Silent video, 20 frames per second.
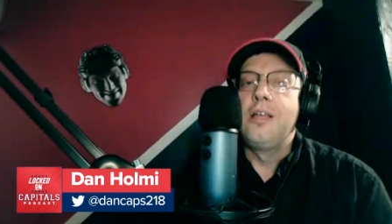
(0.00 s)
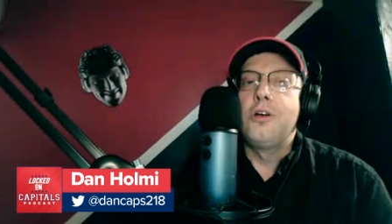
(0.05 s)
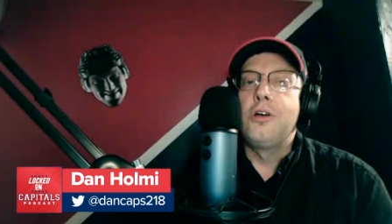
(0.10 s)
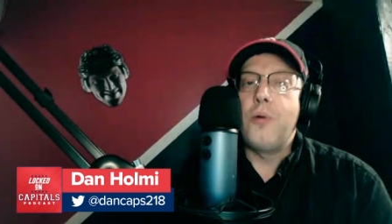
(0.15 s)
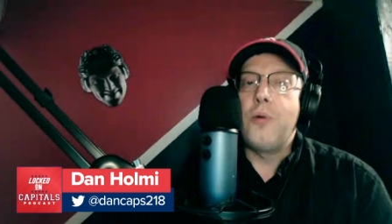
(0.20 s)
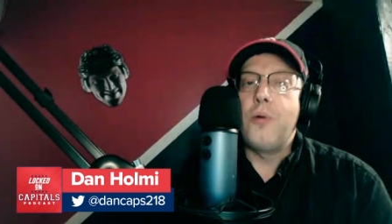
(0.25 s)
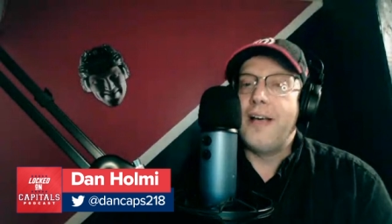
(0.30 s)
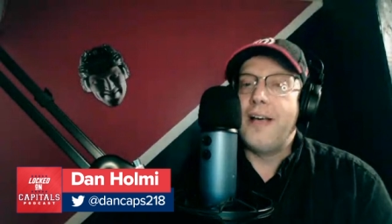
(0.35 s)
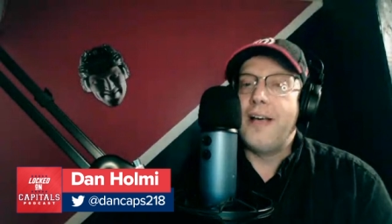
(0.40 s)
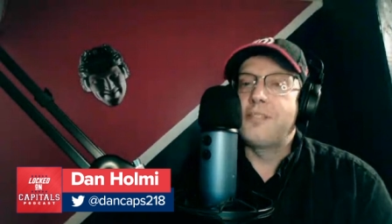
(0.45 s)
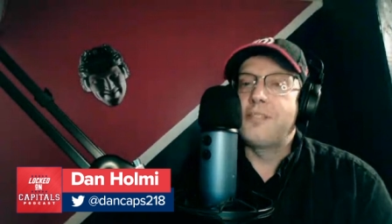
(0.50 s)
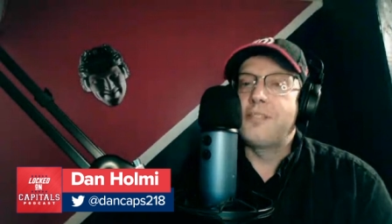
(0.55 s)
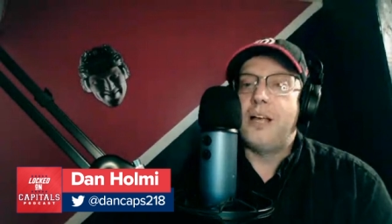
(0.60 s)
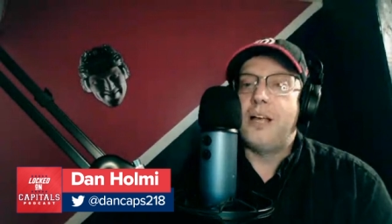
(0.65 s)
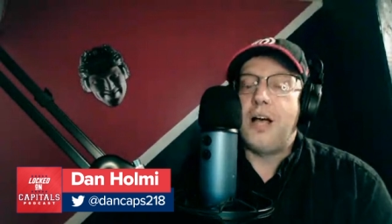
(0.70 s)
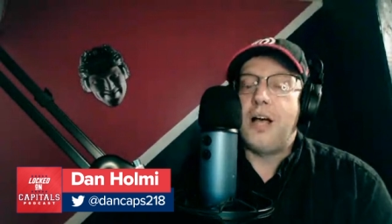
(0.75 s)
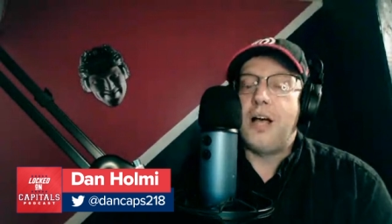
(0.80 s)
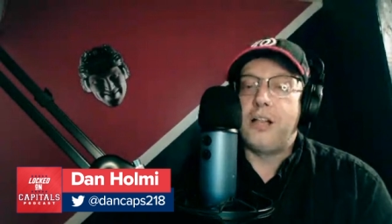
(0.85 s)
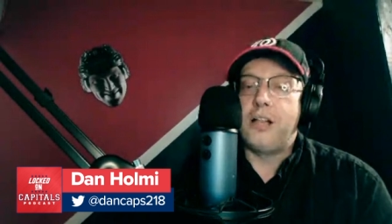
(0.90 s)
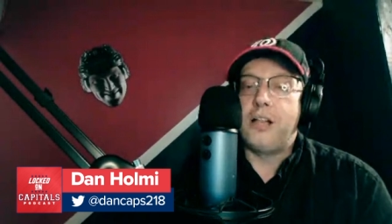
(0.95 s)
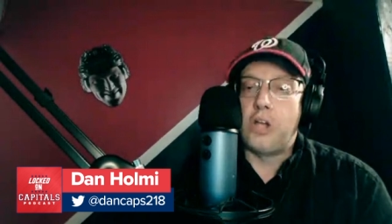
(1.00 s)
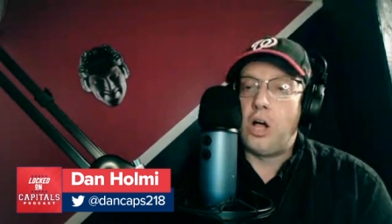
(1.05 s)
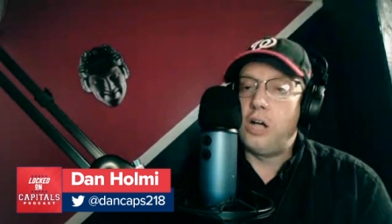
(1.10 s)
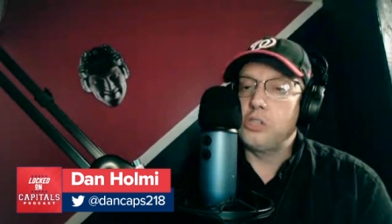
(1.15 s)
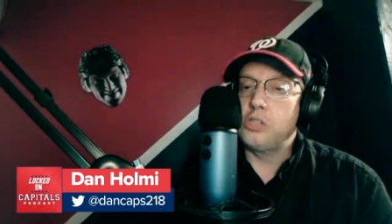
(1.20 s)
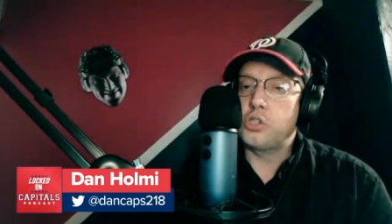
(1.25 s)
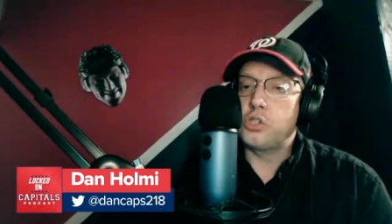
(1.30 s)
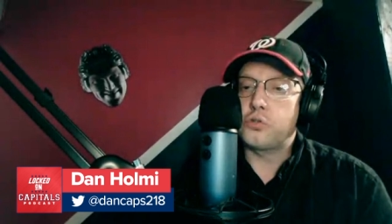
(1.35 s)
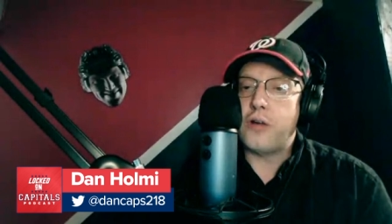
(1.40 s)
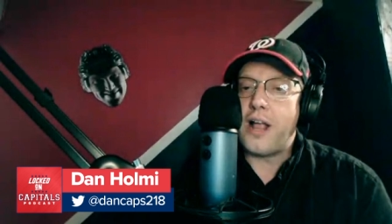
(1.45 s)
who has a
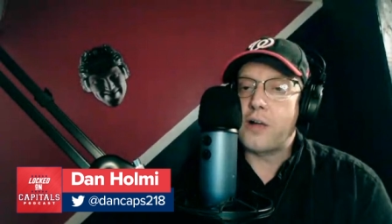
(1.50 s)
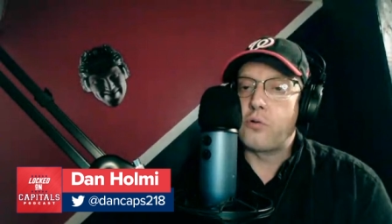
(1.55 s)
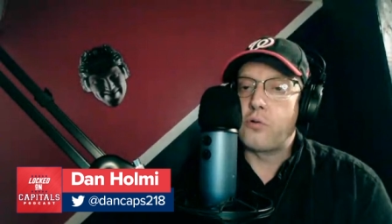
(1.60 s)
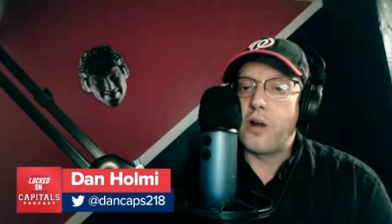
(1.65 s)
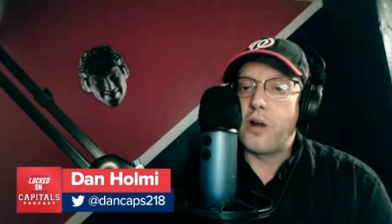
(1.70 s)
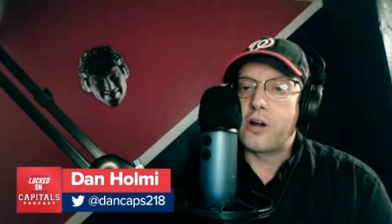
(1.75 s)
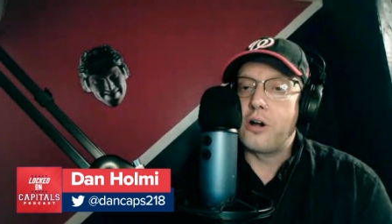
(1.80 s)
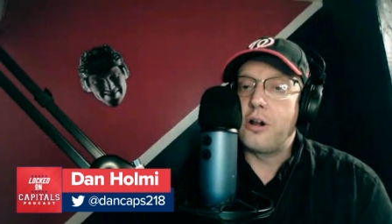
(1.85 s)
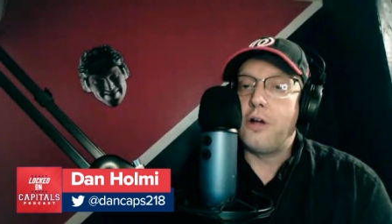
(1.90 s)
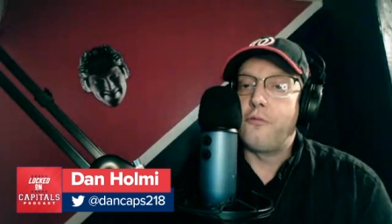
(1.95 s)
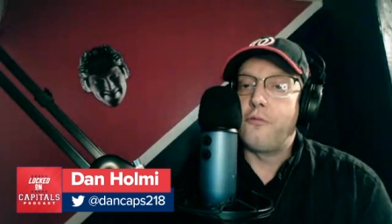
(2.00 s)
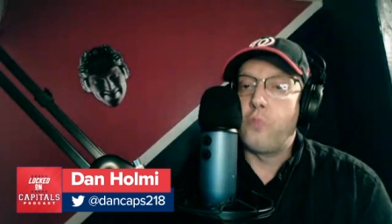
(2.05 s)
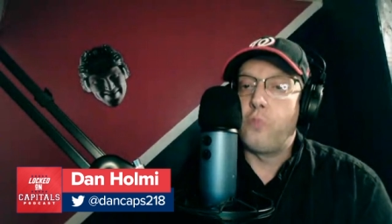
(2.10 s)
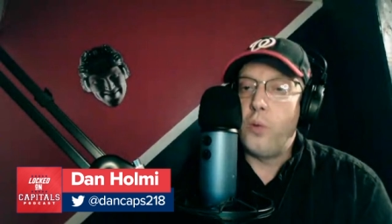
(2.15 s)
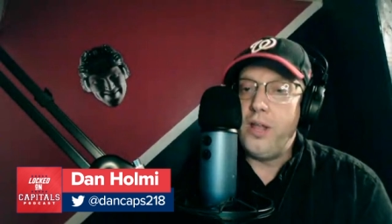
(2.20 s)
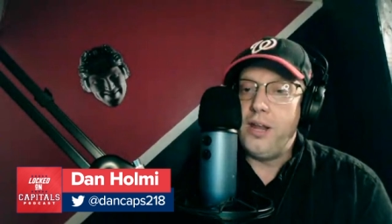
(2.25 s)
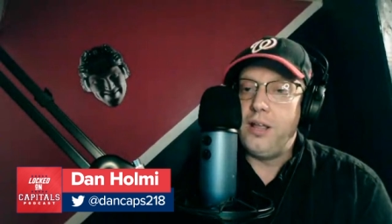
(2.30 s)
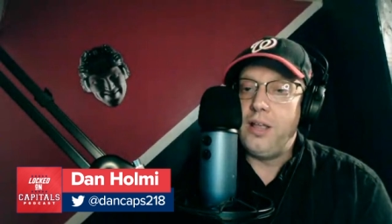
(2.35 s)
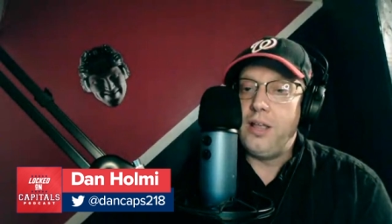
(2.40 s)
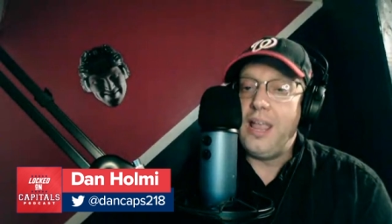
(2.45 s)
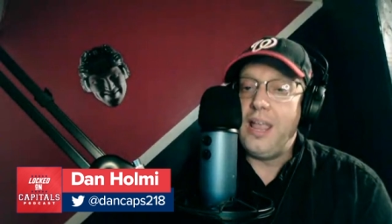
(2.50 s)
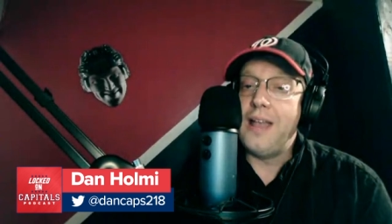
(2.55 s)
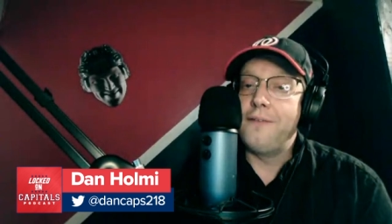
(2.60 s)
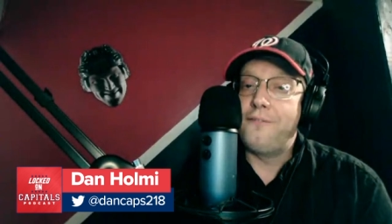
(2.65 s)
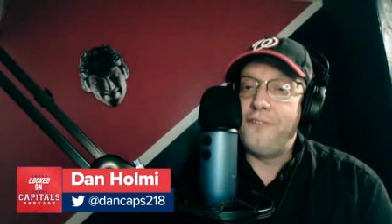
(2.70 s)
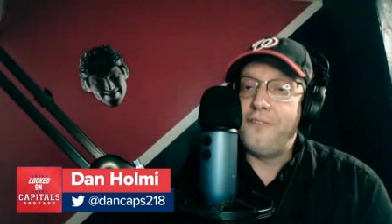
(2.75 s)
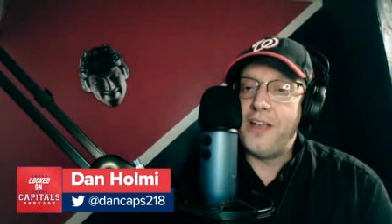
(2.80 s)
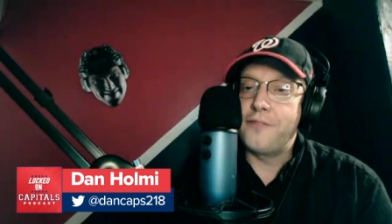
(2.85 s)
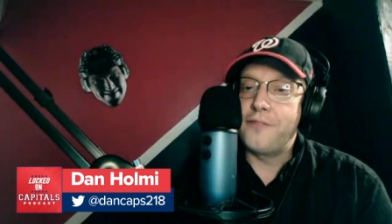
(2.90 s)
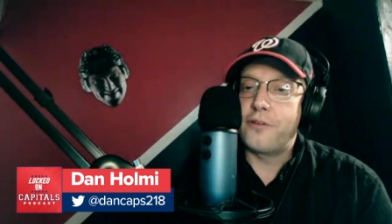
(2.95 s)
long track record of winning, in
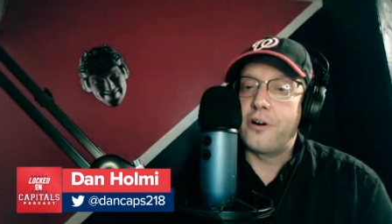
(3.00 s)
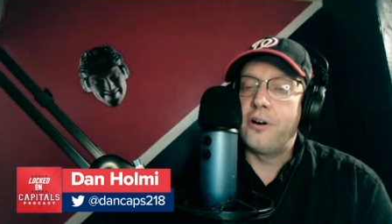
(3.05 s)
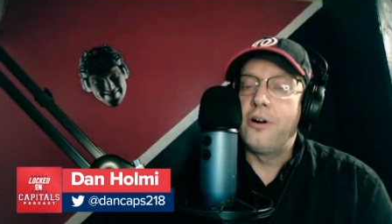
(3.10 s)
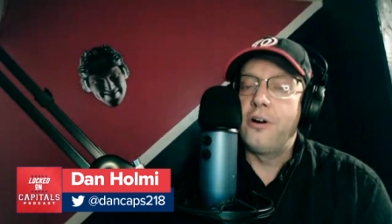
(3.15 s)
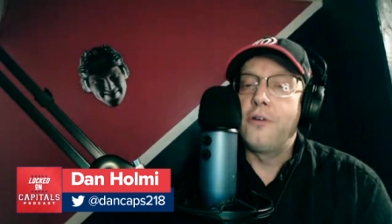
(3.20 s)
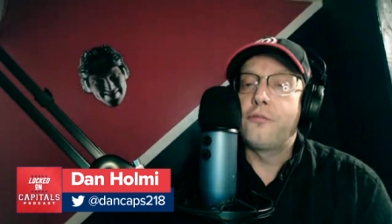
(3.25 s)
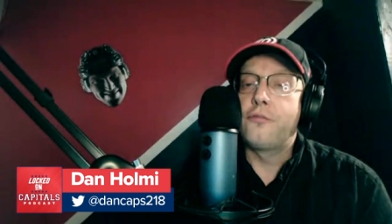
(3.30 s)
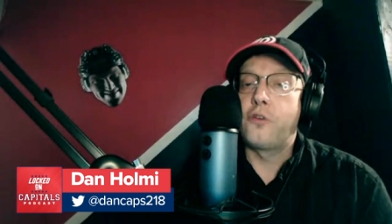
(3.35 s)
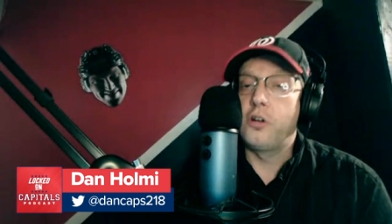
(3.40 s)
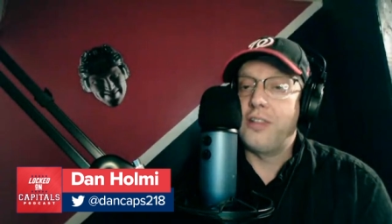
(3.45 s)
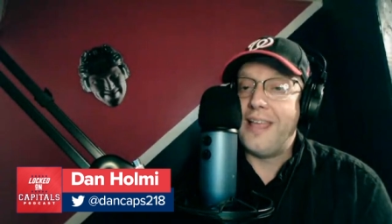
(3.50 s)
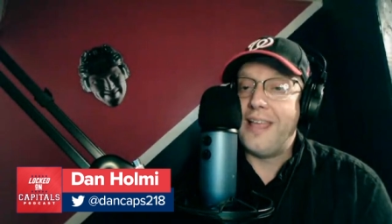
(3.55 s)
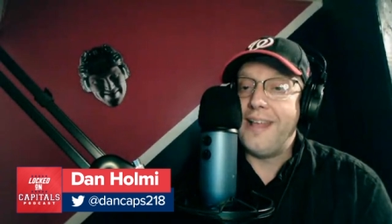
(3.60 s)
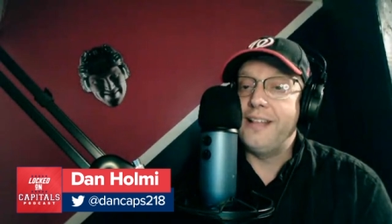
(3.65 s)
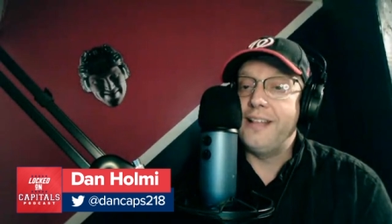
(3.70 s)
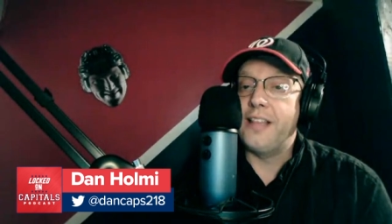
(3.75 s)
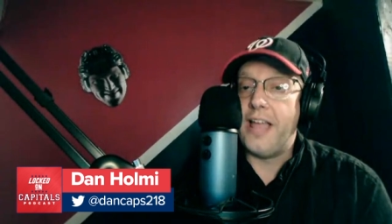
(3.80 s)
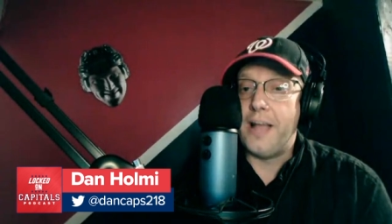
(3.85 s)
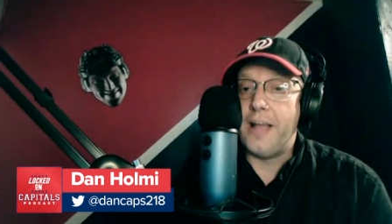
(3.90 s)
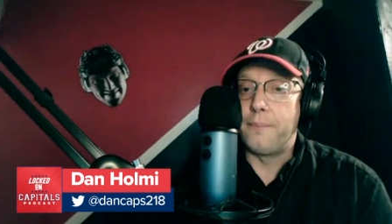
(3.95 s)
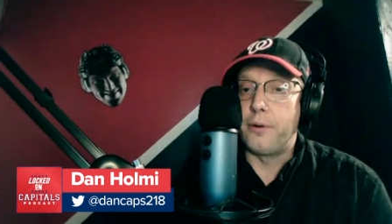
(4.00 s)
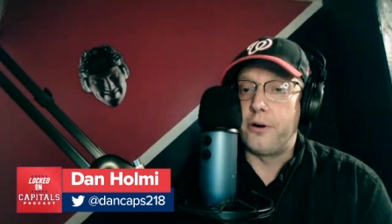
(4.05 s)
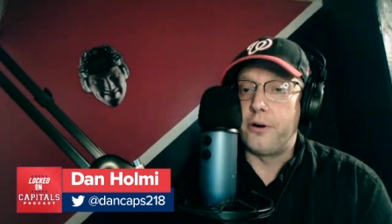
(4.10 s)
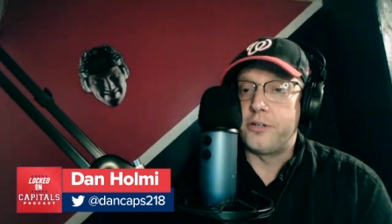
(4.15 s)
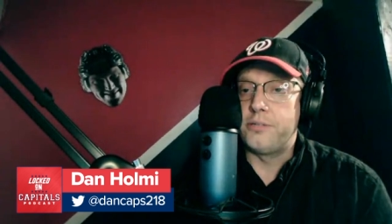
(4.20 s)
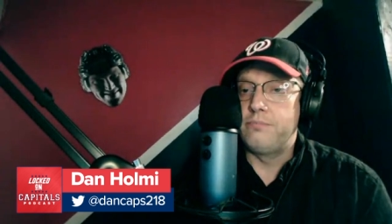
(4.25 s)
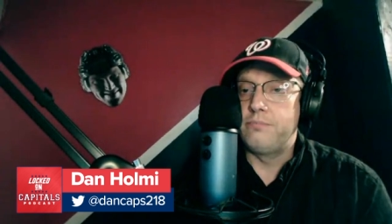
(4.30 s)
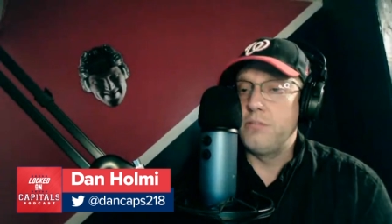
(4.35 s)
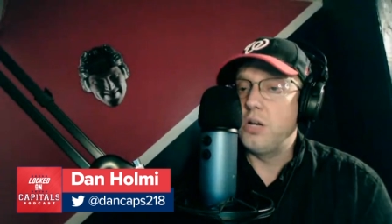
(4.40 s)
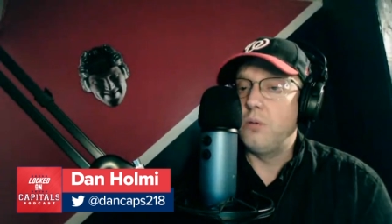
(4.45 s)
favor for Lane
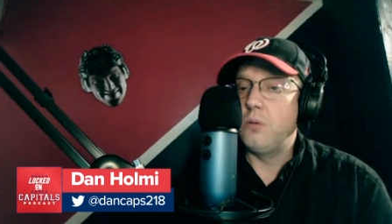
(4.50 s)
Lambert.